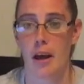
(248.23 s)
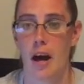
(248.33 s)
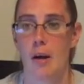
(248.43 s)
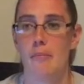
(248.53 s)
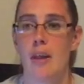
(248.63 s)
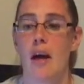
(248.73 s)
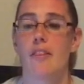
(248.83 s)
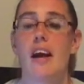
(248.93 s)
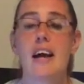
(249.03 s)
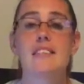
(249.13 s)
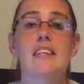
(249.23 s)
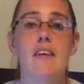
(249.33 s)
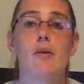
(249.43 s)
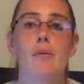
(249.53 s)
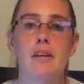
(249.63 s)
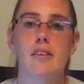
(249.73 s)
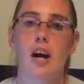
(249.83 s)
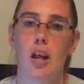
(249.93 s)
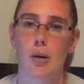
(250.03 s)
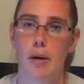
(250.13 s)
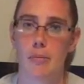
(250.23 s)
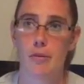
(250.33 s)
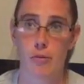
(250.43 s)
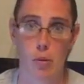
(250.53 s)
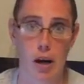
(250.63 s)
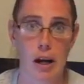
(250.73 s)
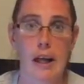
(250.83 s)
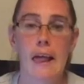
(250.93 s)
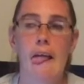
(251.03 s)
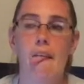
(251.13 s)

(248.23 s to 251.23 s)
Um, now, the guys had never been to the Chollar Mine before.